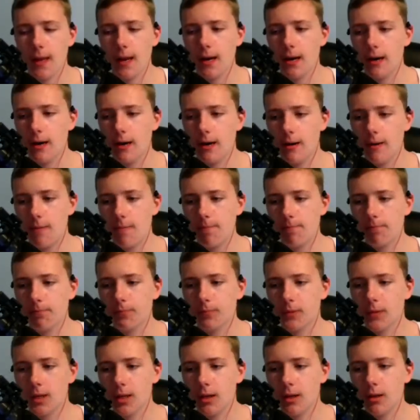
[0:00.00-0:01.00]

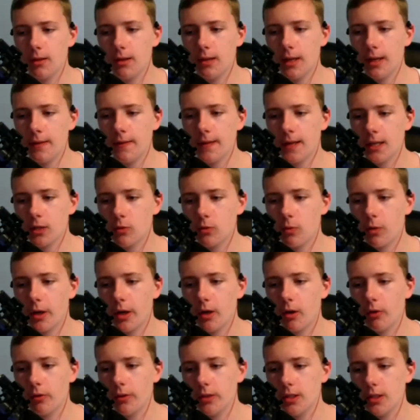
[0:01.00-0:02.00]
And that's why
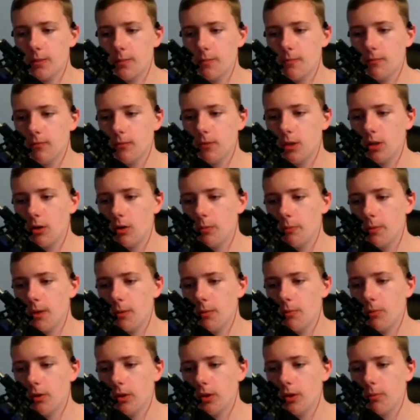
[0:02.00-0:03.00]
all these
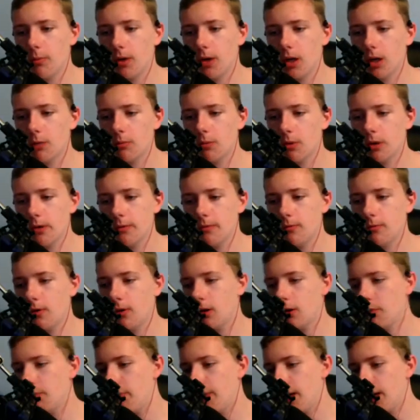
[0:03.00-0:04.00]
people on the bottom
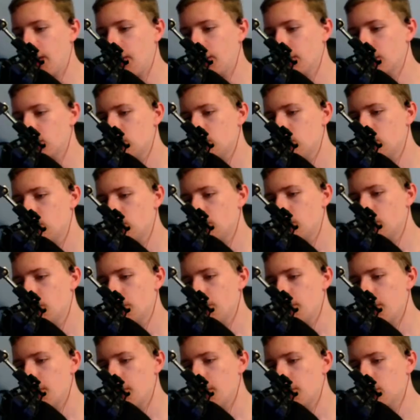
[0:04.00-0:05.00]
are bowing to him, or
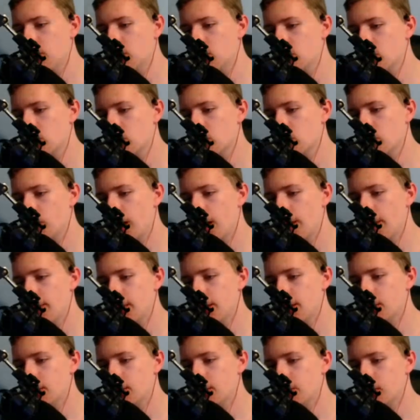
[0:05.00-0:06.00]
maybe those are just
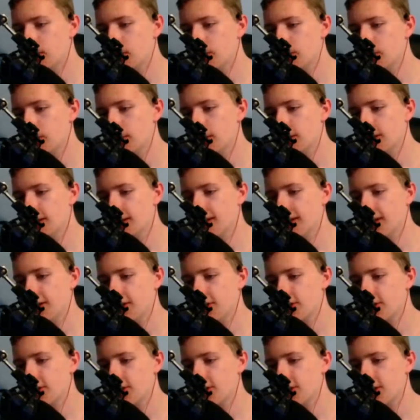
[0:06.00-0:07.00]
rabbits or something that
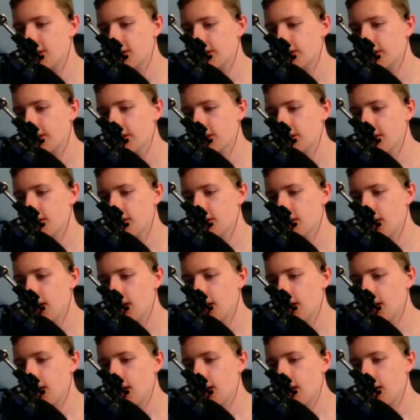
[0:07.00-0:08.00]
are just chilling there,
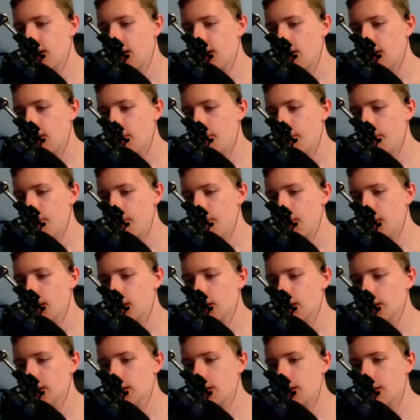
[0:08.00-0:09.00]

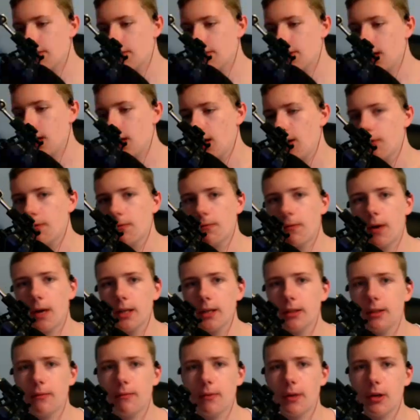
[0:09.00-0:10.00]
because they've
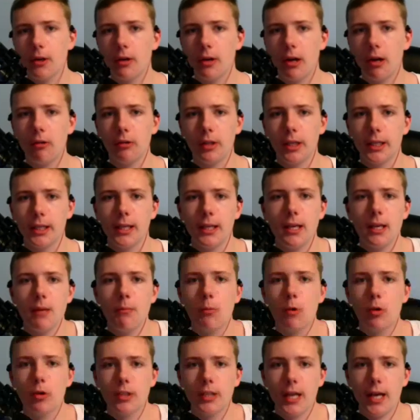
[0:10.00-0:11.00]
finally figured out like
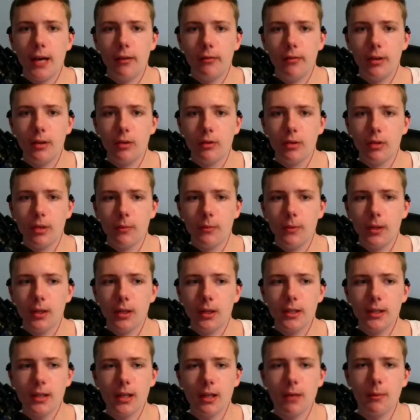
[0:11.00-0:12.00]
immortality or something.
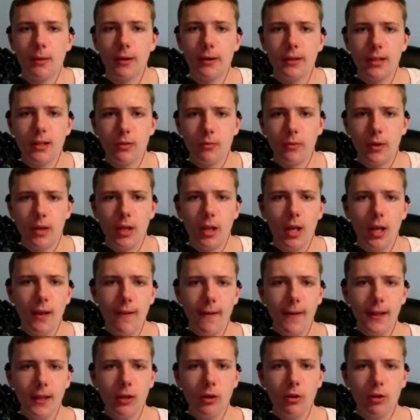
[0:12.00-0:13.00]
Because think about it this way,
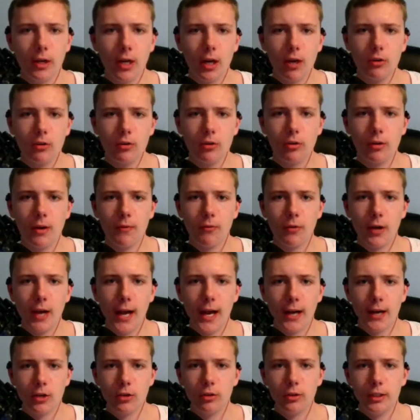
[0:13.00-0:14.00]
your character never
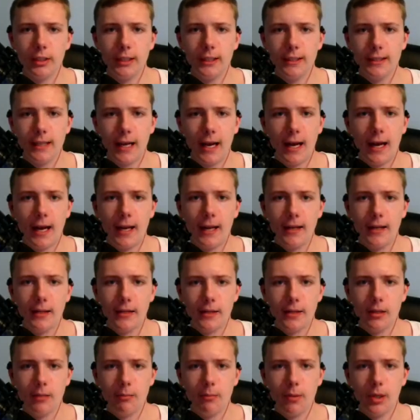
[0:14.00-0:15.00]
actually
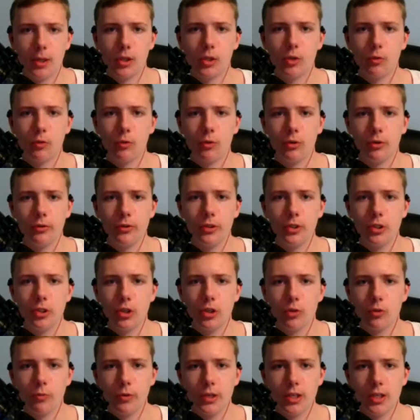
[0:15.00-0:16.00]
dies in Pixel Worlds, it
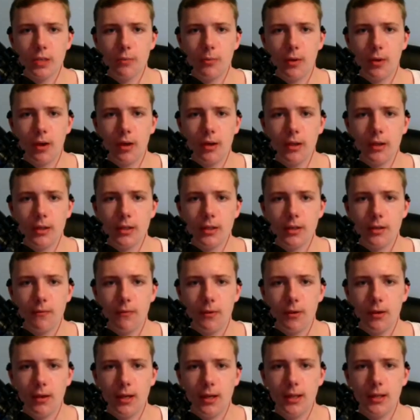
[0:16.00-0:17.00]
just respawns if
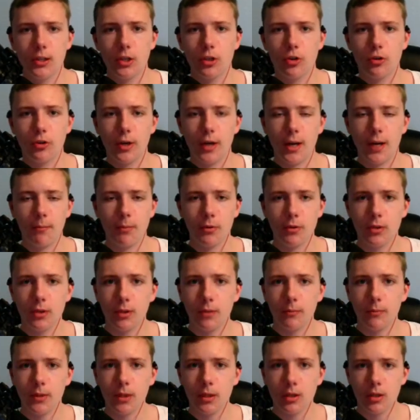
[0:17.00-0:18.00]
it hits a trap or
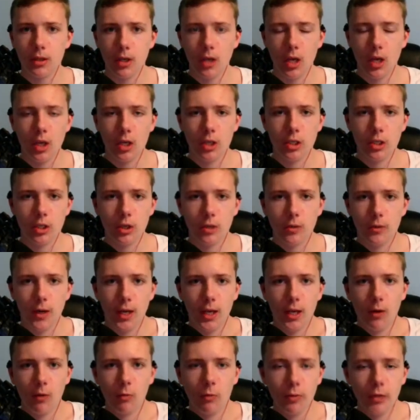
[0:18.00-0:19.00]
something. So
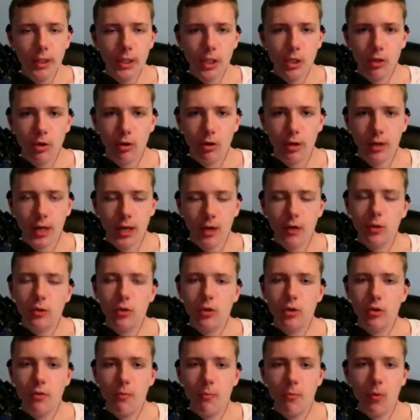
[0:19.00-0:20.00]
really your
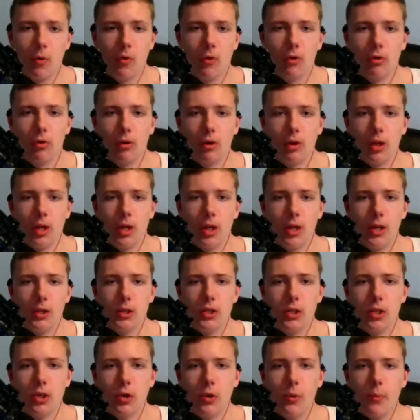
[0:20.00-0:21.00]
character's immortal.
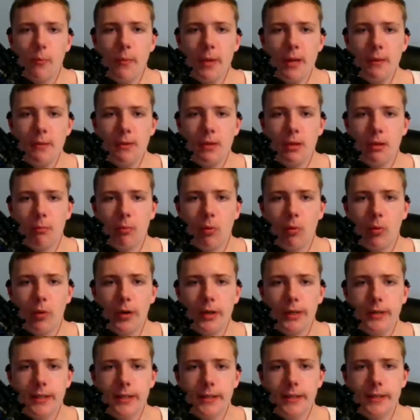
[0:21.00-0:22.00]
So maybe the
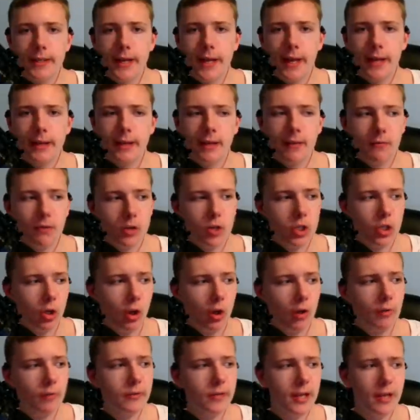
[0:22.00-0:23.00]
point is that they've
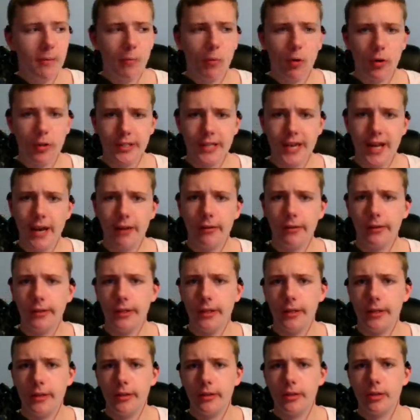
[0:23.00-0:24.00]
solved
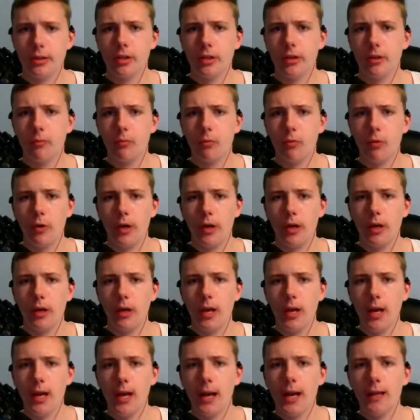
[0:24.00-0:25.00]
immortality in some way,
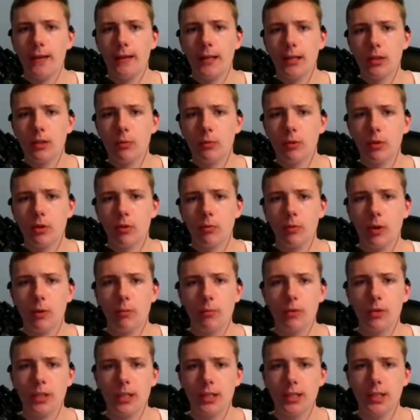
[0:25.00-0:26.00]
and that's what the
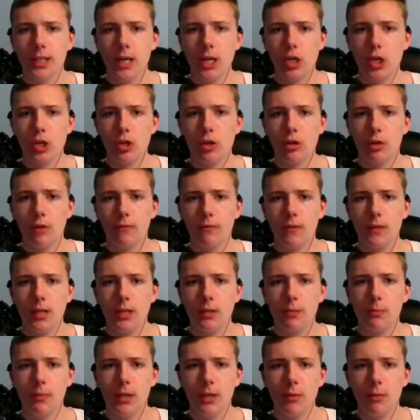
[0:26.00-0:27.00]
representation of
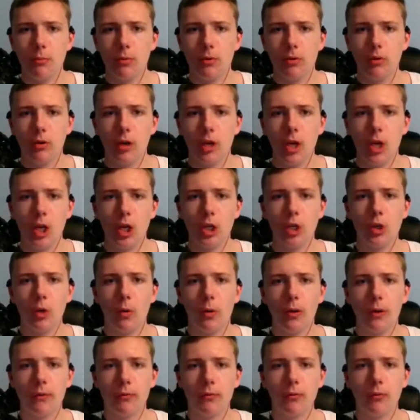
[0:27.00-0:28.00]
these people
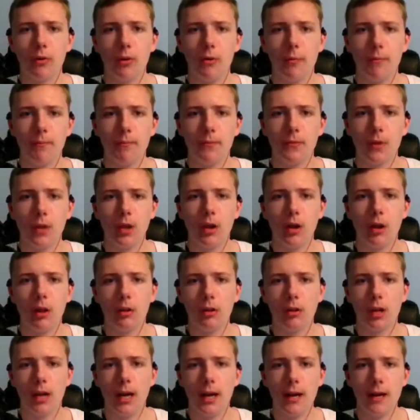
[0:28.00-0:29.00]
going from
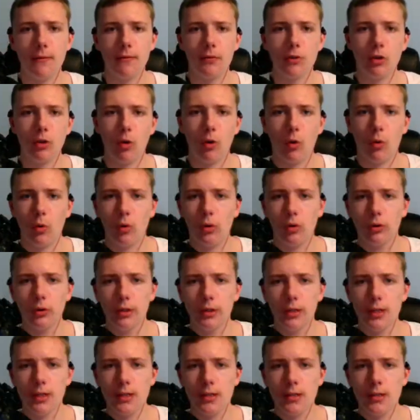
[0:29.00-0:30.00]
alive to
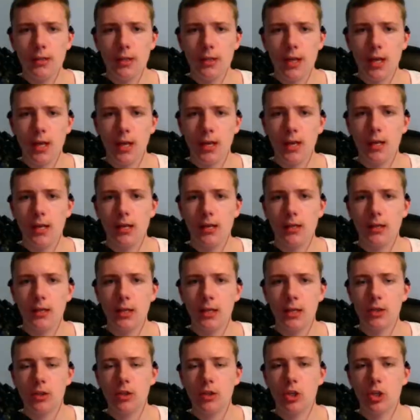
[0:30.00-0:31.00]
old is
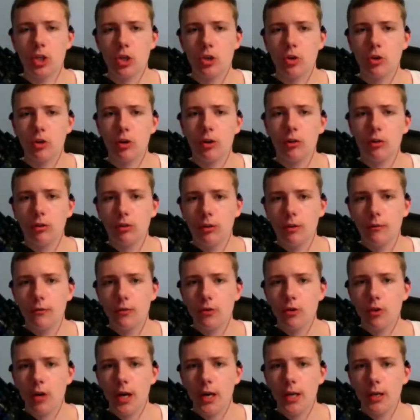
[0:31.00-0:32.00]
it's the struggle of
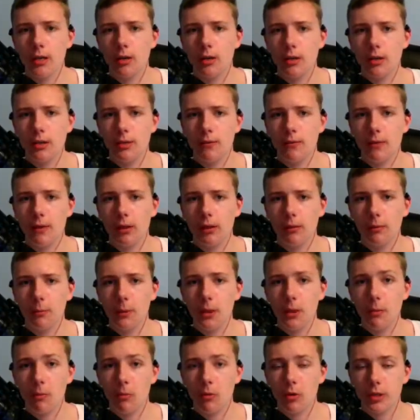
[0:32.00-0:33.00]
trying to
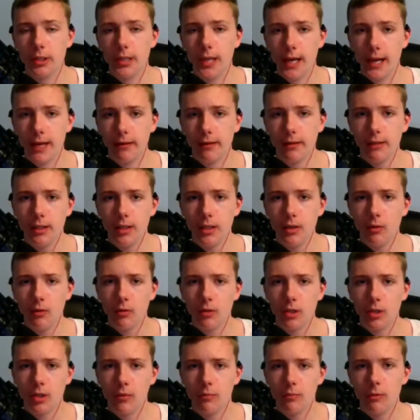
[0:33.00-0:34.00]
develop immortality or
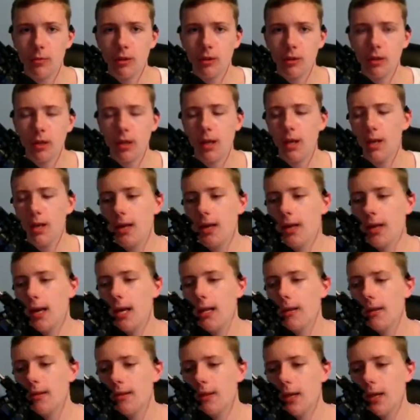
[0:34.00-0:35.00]
something.
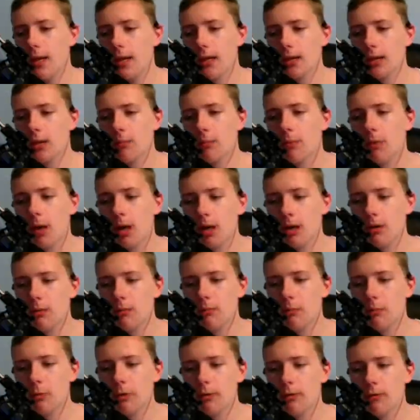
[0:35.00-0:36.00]
And then at the
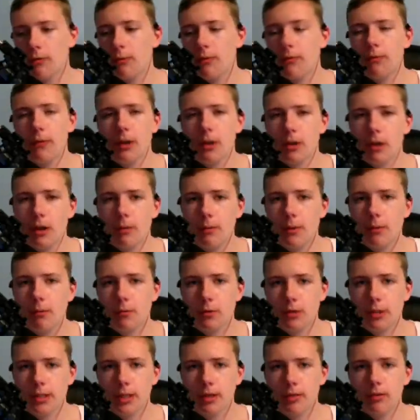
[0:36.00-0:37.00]
bottom we've figured out
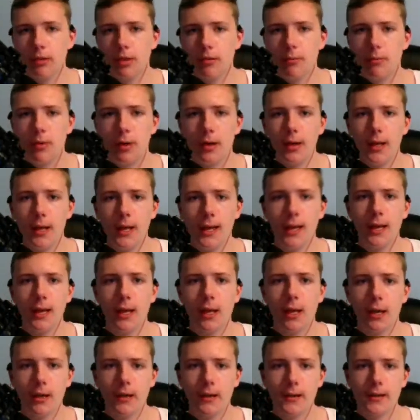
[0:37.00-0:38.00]
immortality, but it
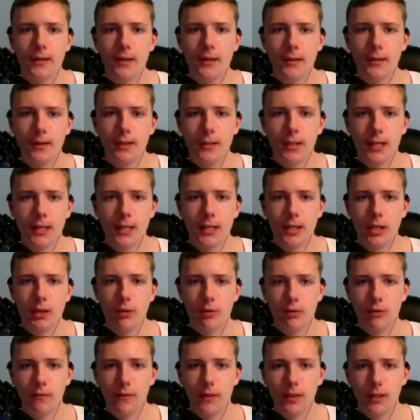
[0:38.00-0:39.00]
costs the 6
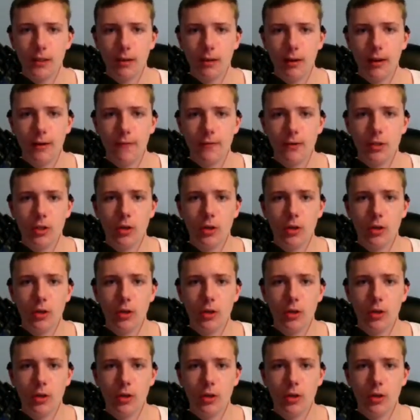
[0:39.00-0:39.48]
heroes of these lives.